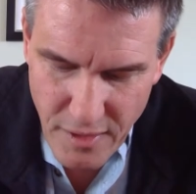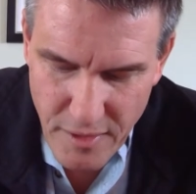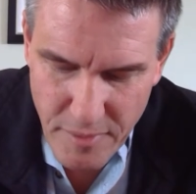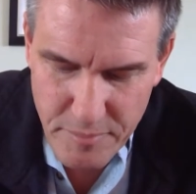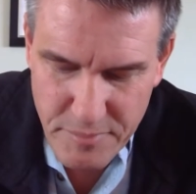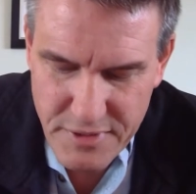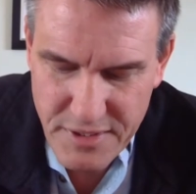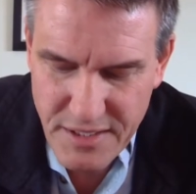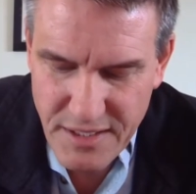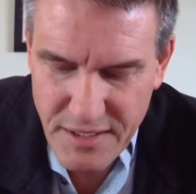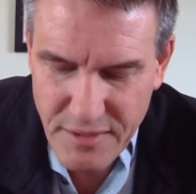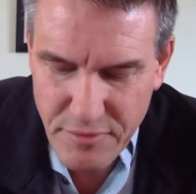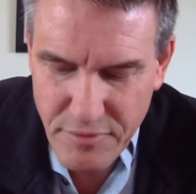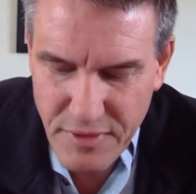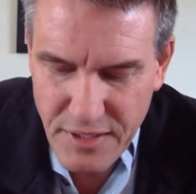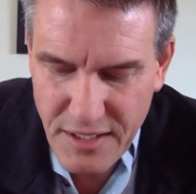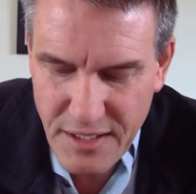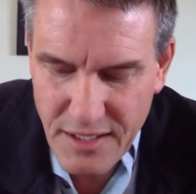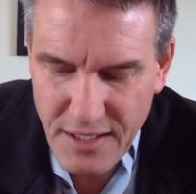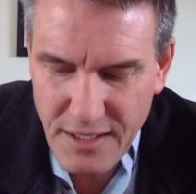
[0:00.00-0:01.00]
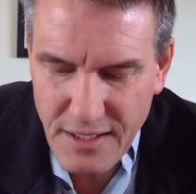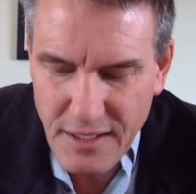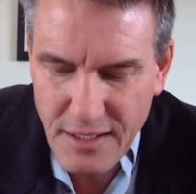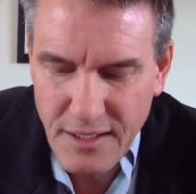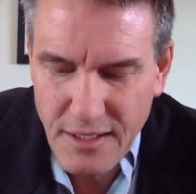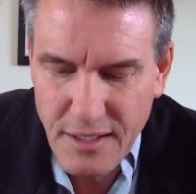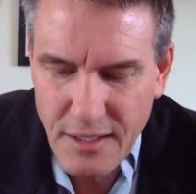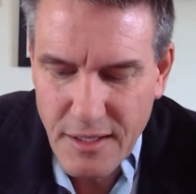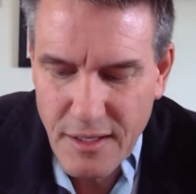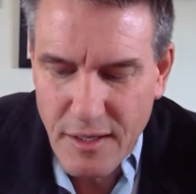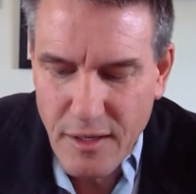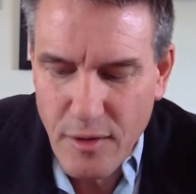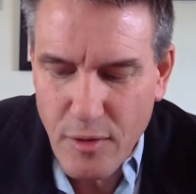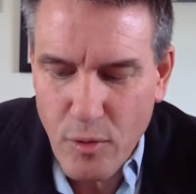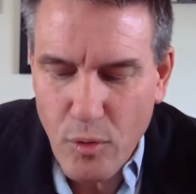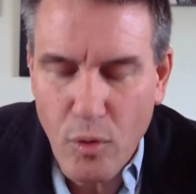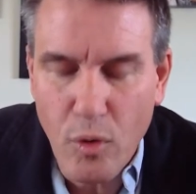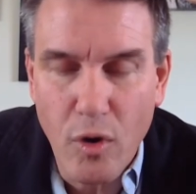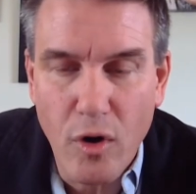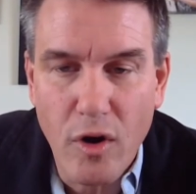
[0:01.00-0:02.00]
TV
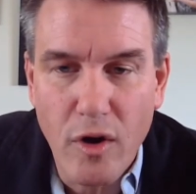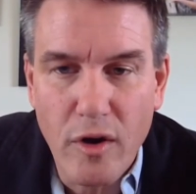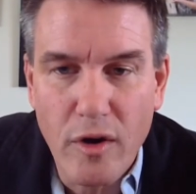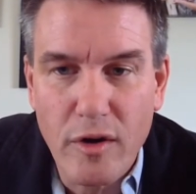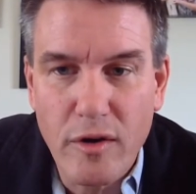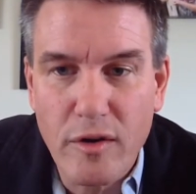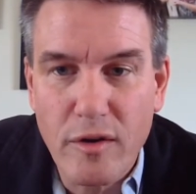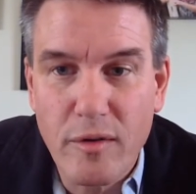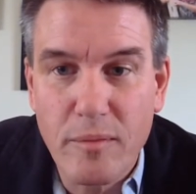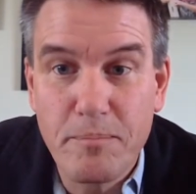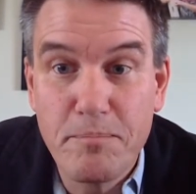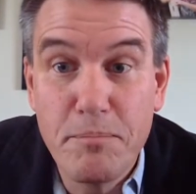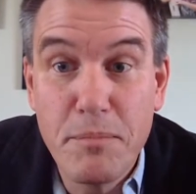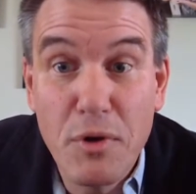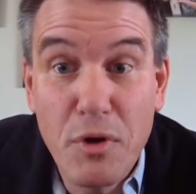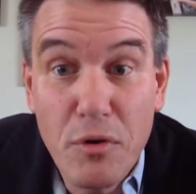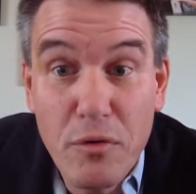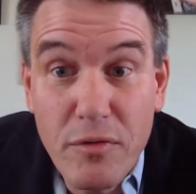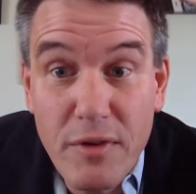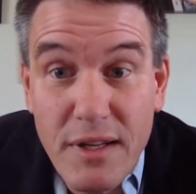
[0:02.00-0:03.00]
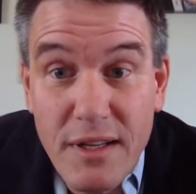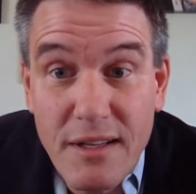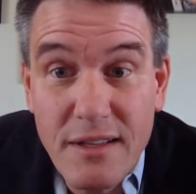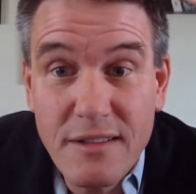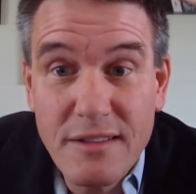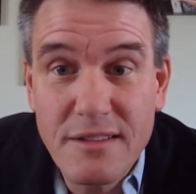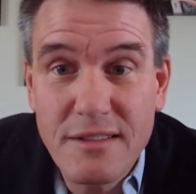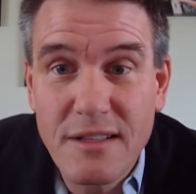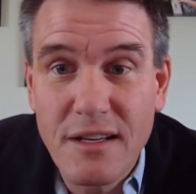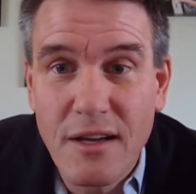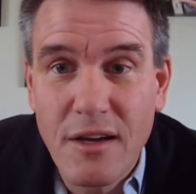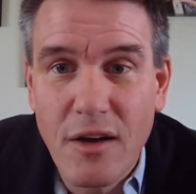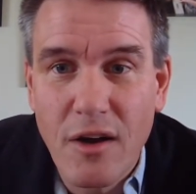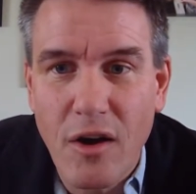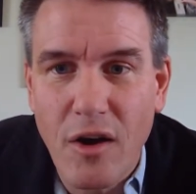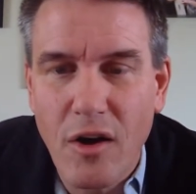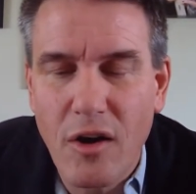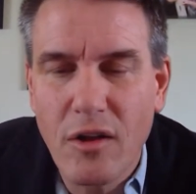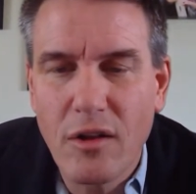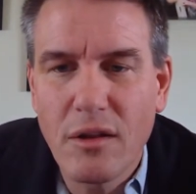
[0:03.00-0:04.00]
or movies,
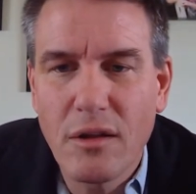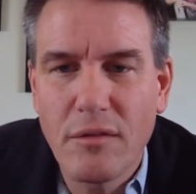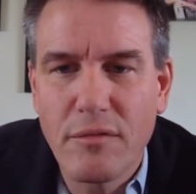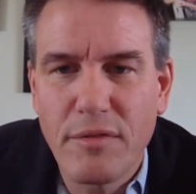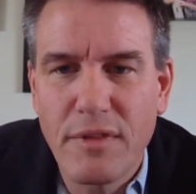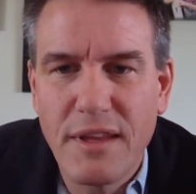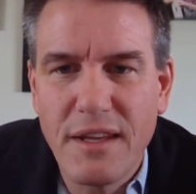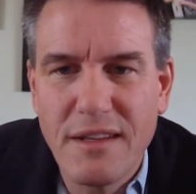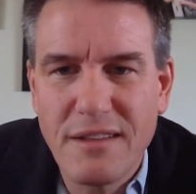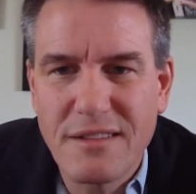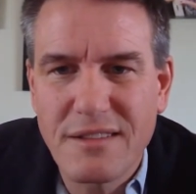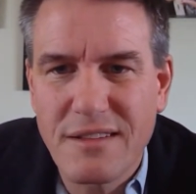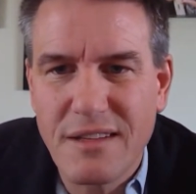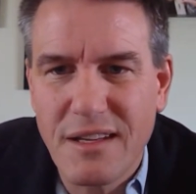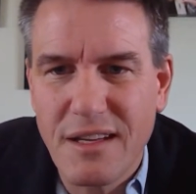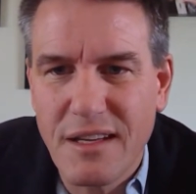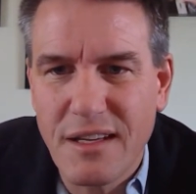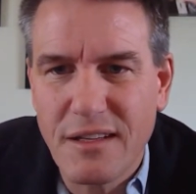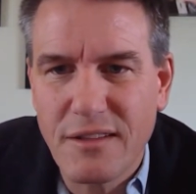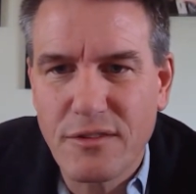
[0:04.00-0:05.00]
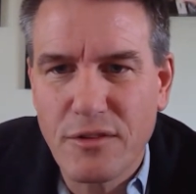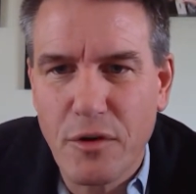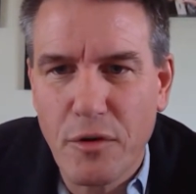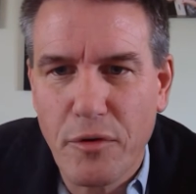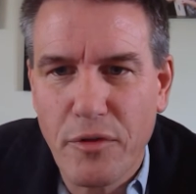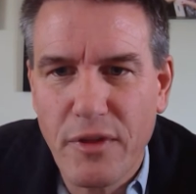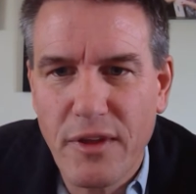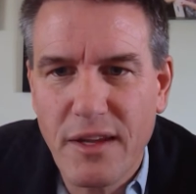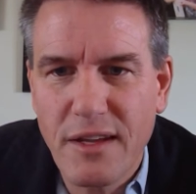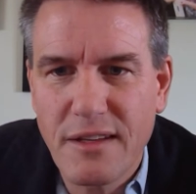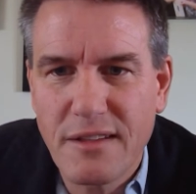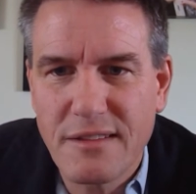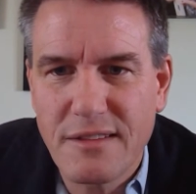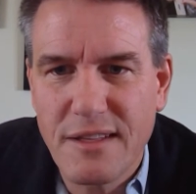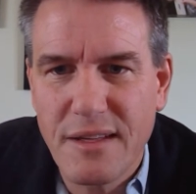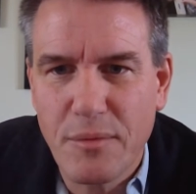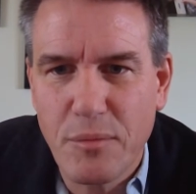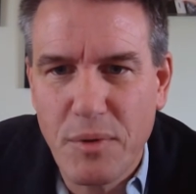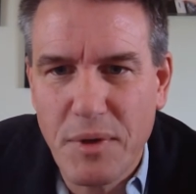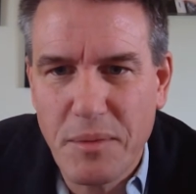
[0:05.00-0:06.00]
all of these things are things
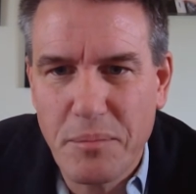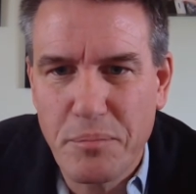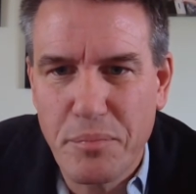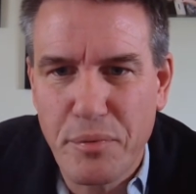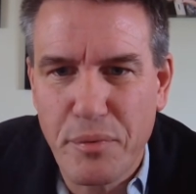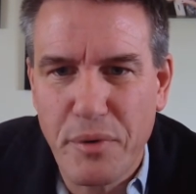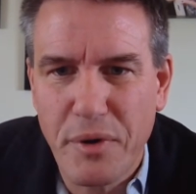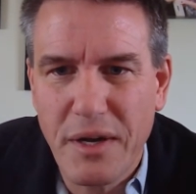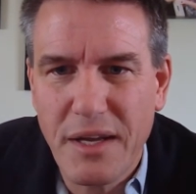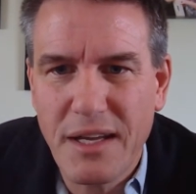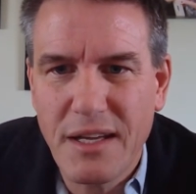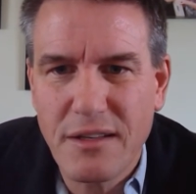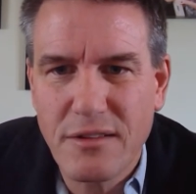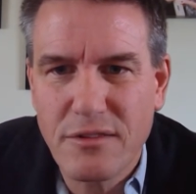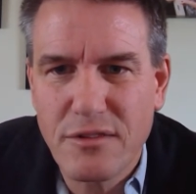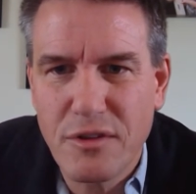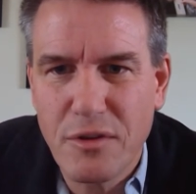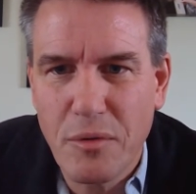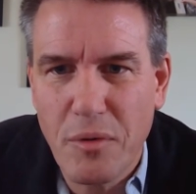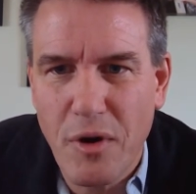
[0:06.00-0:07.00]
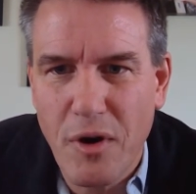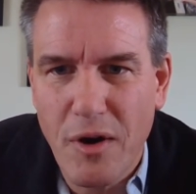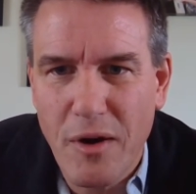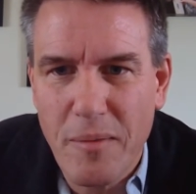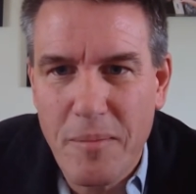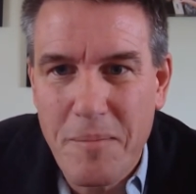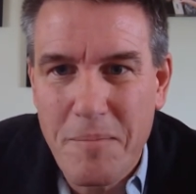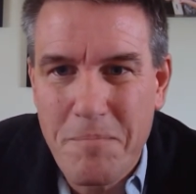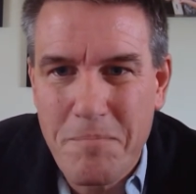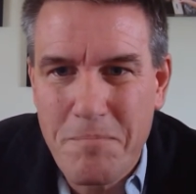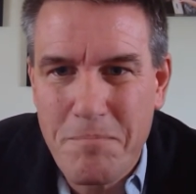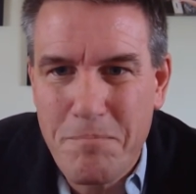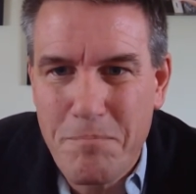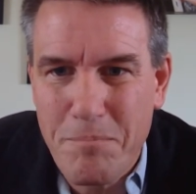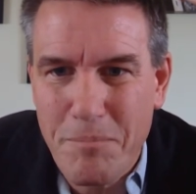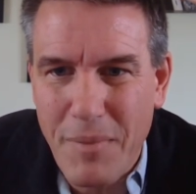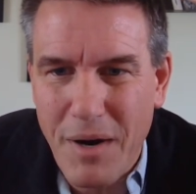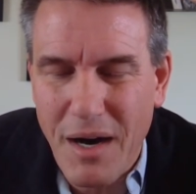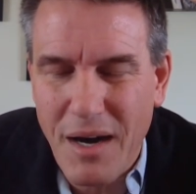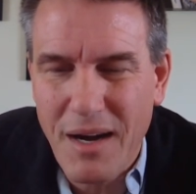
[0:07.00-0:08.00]
that we bring into our
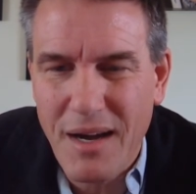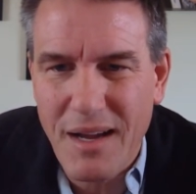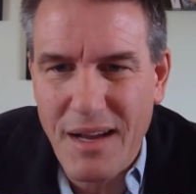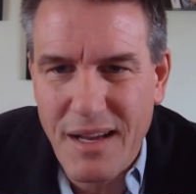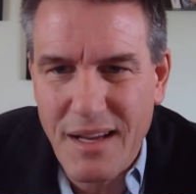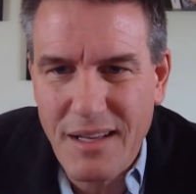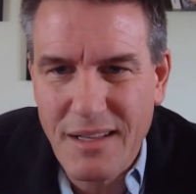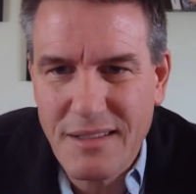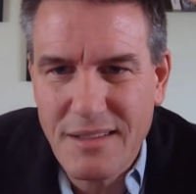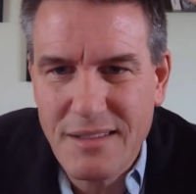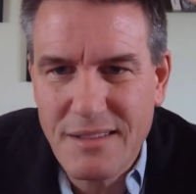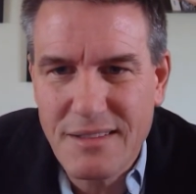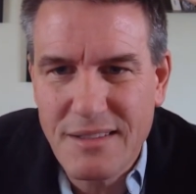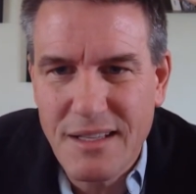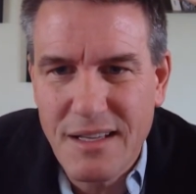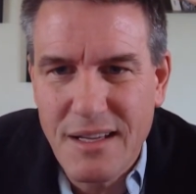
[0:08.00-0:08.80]
minds,